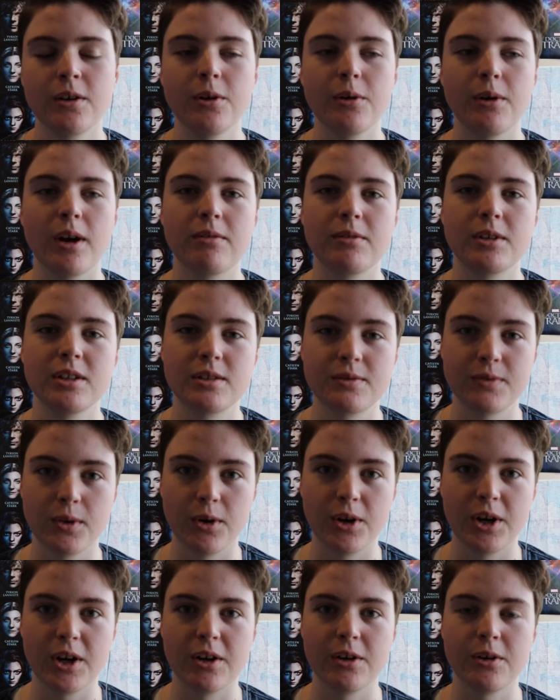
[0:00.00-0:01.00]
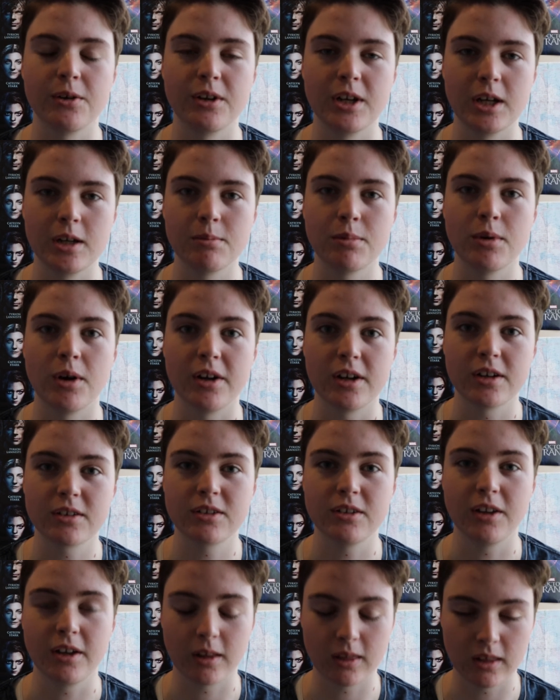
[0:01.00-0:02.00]
who have dysphoria who need
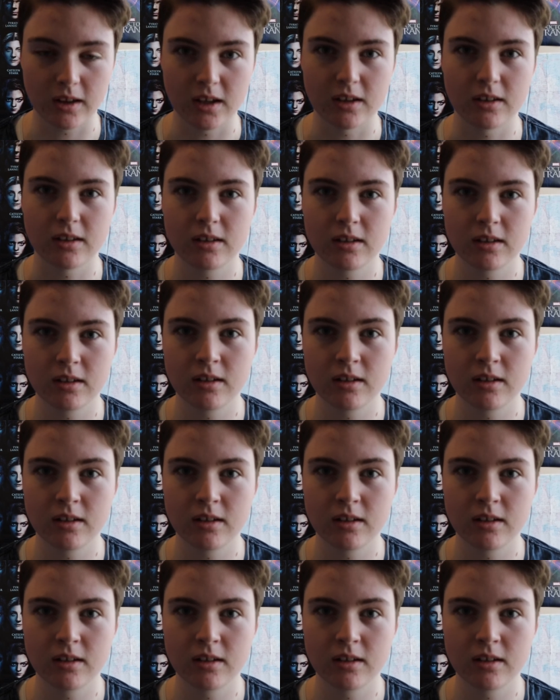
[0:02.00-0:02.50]
products like these.